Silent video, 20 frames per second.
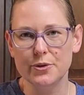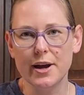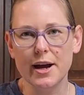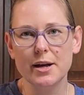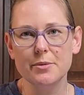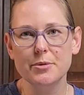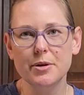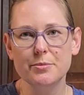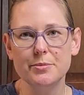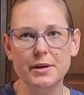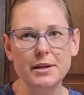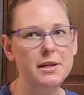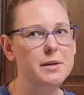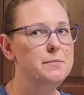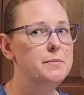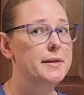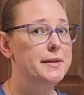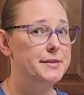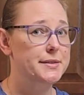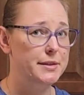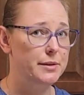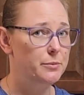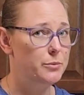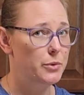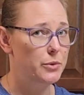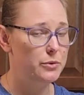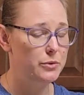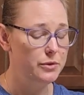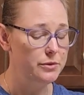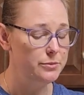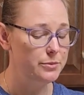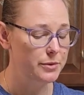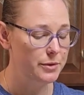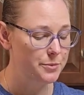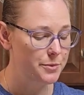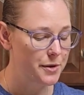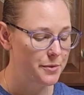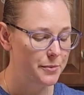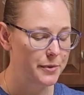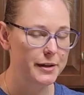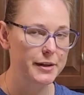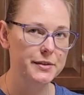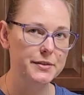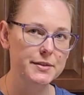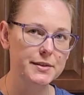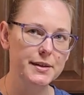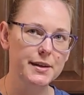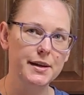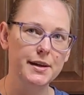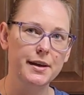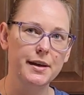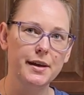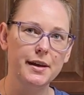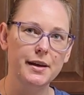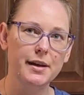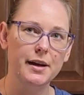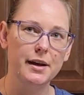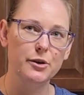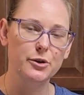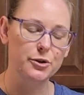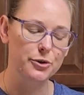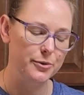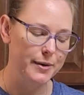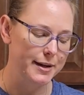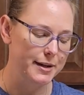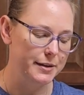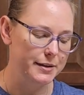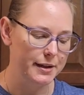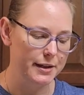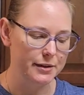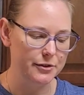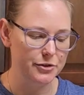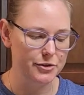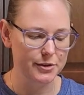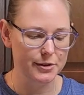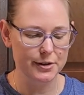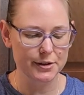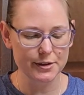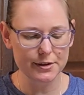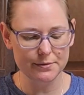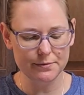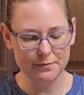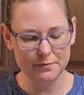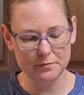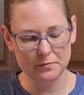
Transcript: grab a medium mixing bowl where we whisk our granulated sugar.